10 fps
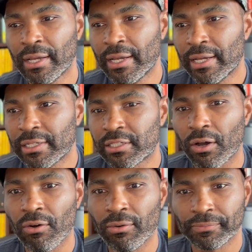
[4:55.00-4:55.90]

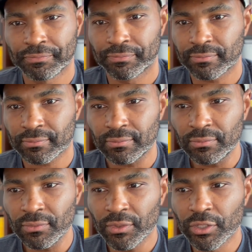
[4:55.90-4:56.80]
So
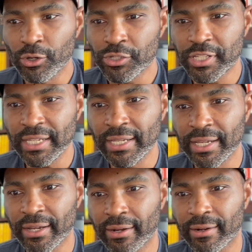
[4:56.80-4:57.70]
you'll see
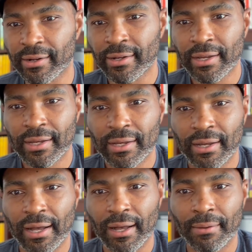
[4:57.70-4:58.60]
here,
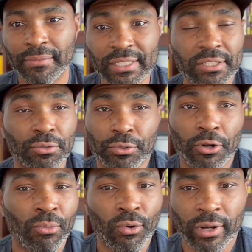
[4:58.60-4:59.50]
this is a real
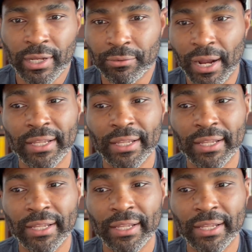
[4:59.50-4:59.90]
morning, right?